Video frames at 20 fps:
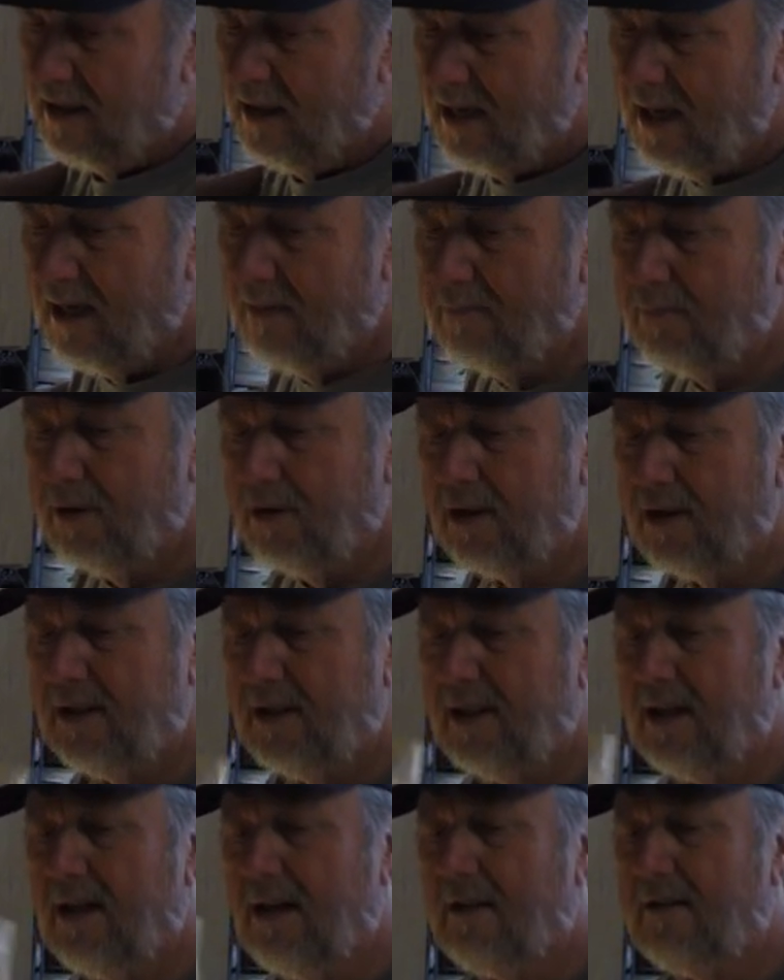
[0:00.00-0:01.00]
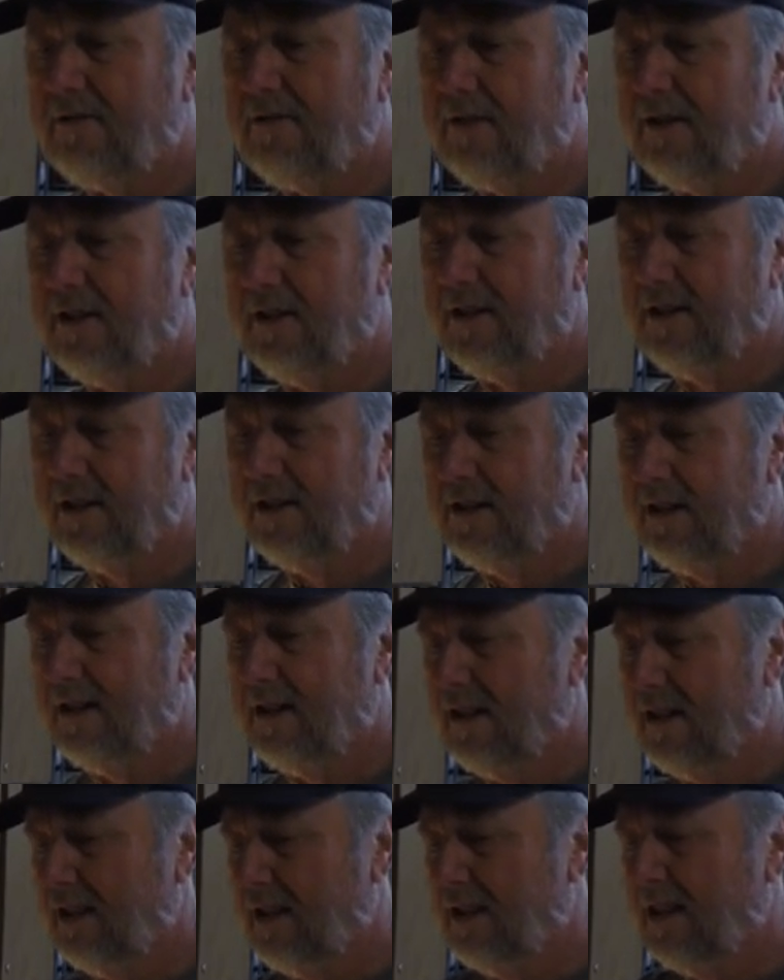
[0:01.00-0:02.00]
and pull it off
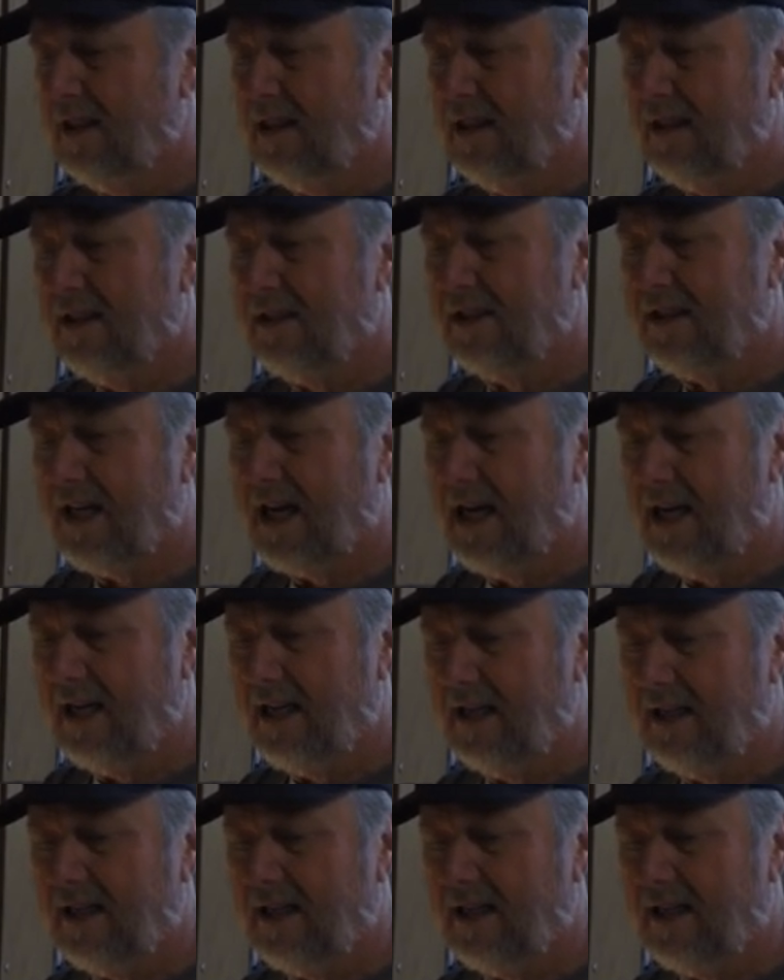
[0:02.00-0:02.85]
tie it